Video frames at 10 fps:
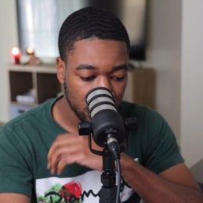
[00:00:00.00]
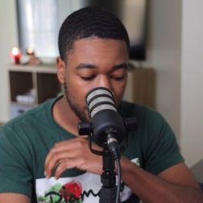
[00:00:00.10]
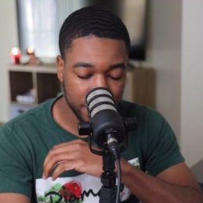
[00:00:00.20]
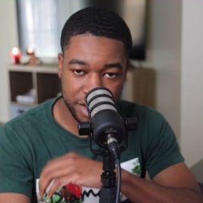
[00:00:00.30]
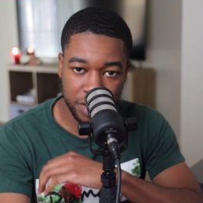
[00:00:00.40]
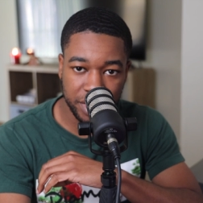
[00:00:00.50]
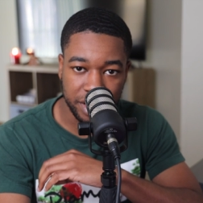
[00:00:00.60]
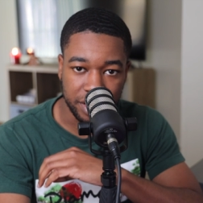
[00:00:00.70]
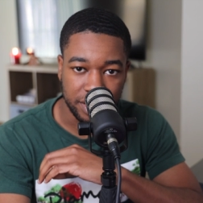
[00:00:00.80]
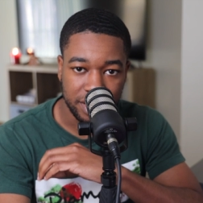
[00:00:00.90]
Platoon
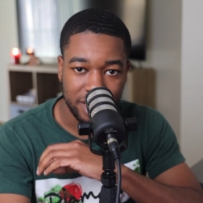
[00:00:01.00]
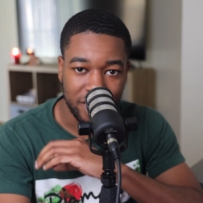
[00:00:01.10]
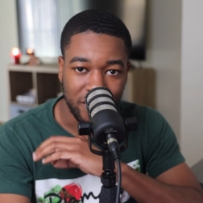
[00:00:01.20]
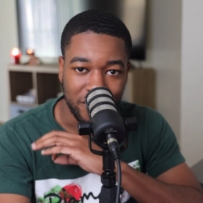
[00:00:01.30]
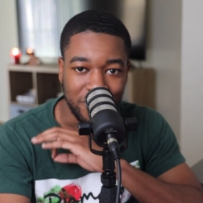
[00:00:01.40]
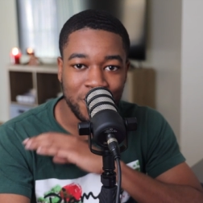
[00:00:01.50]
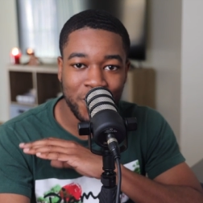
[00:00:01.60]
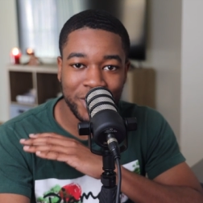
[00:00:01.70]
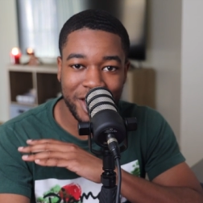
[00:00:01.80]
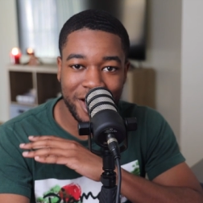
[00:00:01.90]
leader, you
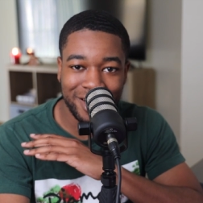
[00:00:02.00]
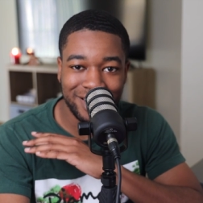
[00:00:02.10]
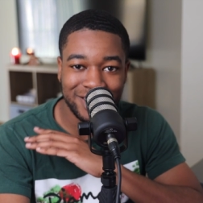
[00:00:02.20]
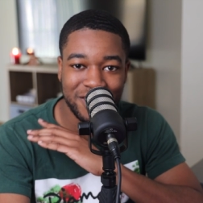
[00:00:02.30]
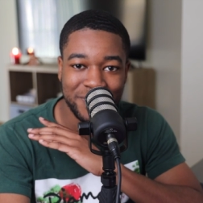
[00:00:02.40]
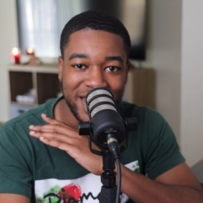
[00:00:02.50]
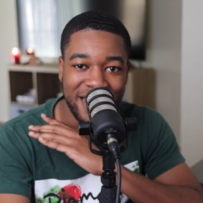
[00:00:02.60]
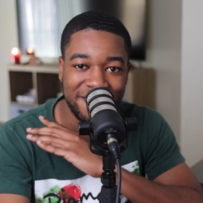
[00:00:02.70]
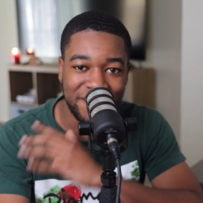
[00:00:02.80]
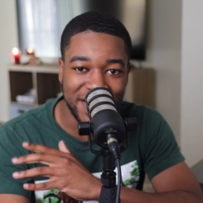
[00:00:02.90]
were there to be
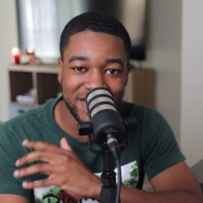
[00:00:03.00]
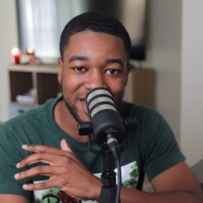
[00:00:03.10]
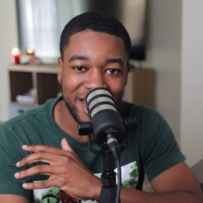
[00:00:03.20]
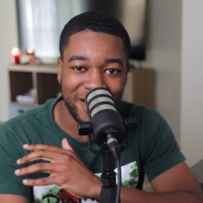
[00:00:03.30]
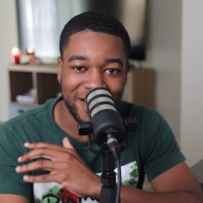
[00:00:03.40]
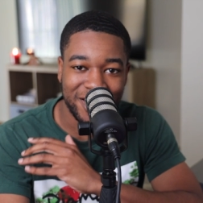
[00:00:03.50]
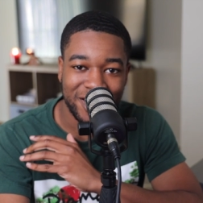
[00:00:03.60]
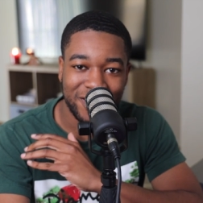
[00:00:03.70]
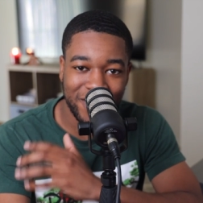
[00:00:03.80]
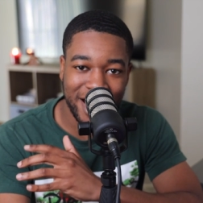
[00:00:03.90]
a visionary,
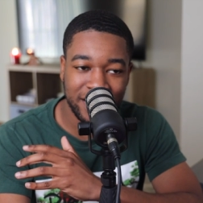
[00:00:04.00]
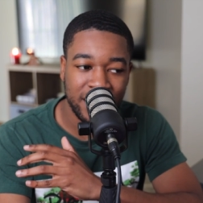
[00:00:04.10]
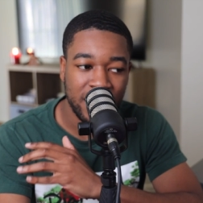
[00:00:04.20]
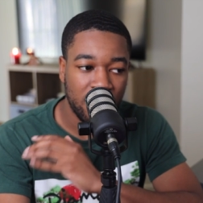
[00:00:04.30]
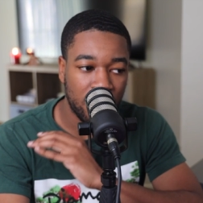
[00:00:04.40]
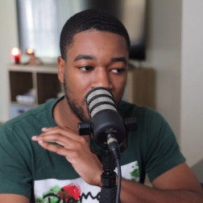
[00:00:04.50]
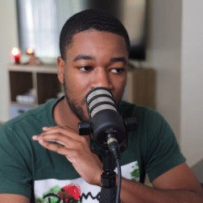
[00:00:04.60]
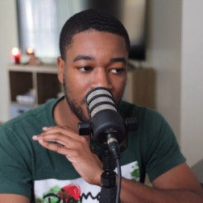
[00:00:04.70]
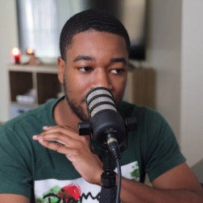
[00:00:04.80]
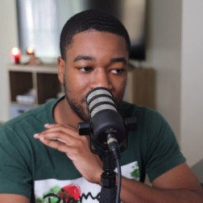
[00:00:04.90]
right?
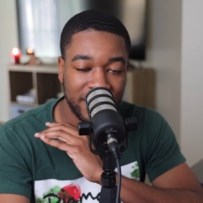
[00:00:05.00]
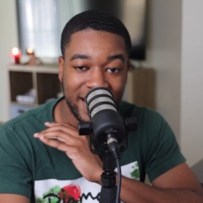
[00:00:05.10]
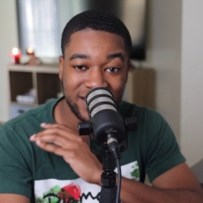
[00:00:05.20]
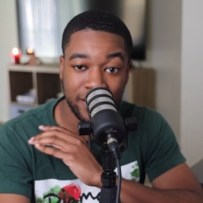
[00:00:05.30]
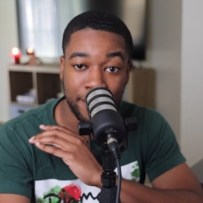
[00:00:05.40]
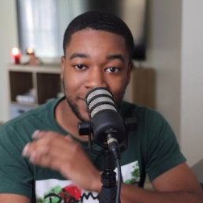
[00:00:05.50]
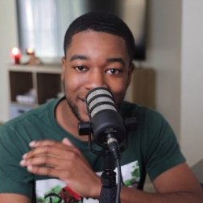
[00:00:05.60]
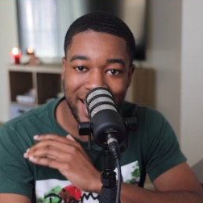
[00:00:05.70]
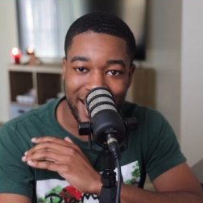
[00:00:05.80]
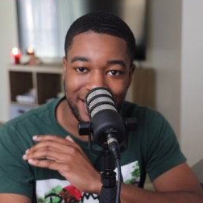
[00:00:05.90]
And to
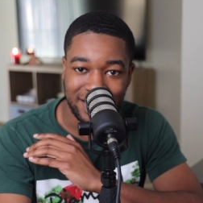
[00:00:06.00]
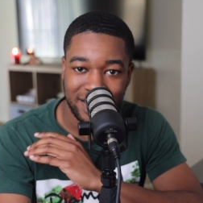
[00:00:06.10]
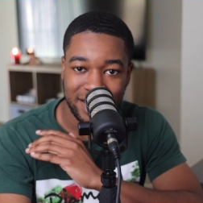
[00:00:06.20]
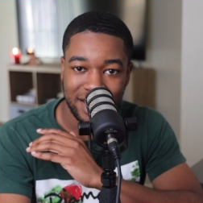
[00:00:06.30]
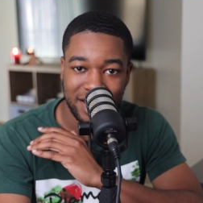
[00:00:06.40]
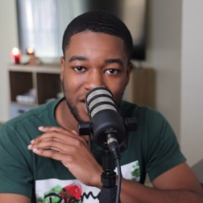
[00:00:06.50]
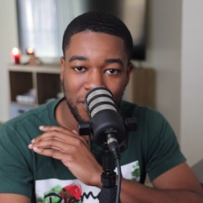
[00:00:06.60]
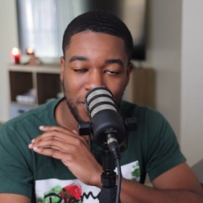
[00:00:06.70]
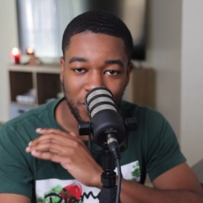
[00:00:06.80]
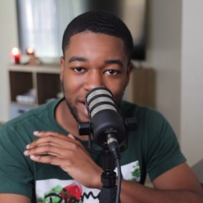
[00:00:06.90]
plan.
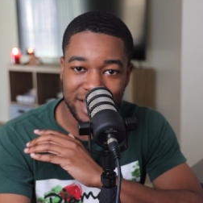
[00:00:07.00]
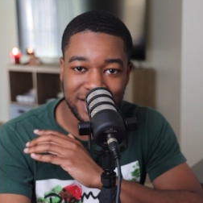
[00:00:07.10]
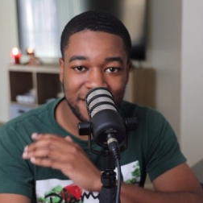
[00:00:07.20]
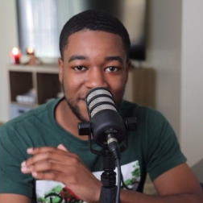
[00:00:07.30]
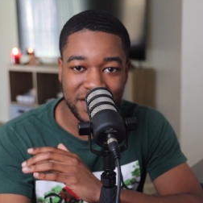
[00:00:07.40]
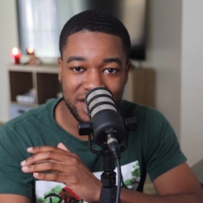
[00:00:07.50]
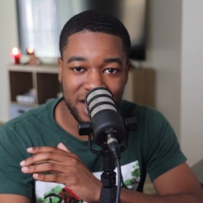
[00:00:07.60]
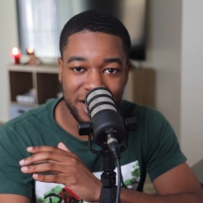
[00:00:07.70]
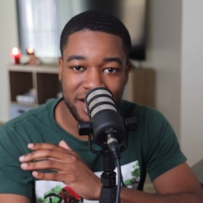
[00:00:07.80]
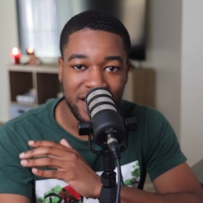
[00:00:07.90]
But when I say
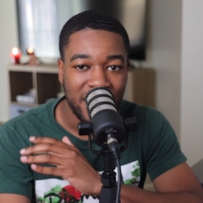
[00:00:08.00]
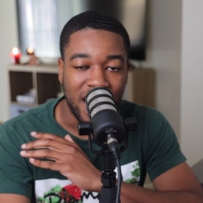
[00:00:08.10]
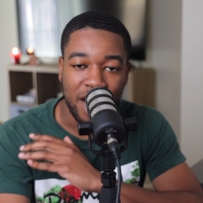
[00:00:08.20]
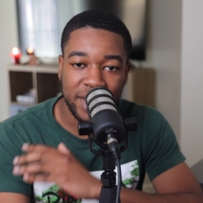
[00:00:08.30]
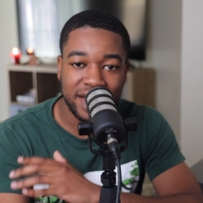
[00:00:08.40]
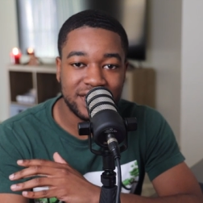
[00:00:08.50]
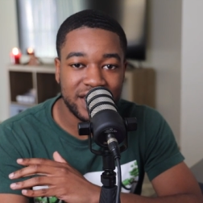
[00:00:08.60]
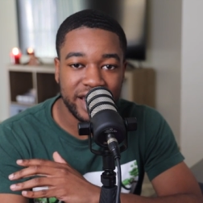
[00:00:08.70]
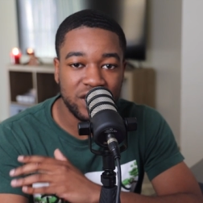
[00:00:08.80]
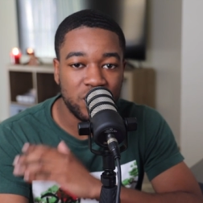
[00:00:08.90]
visionary, I'm not
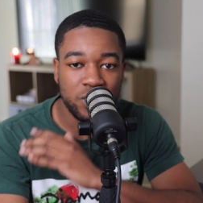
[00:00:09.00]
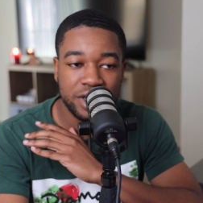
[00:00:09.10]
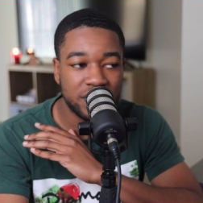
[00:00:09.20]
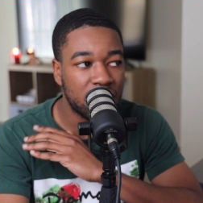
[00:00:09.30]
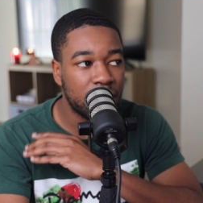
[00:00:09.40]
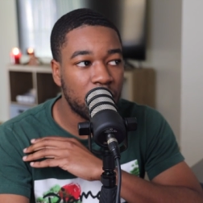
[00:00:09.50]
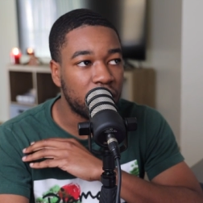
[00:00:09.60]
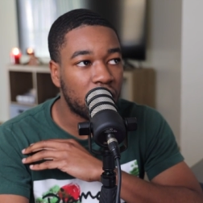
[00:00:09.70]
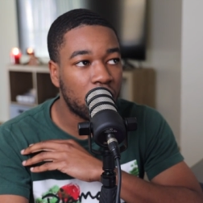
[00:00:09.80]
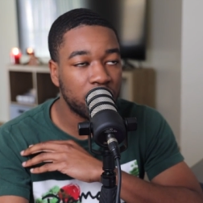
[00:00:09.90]
saying you need to come up with
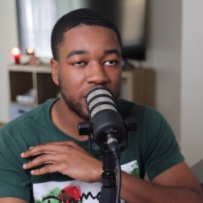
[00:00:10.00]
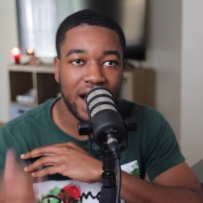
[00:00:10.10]
all the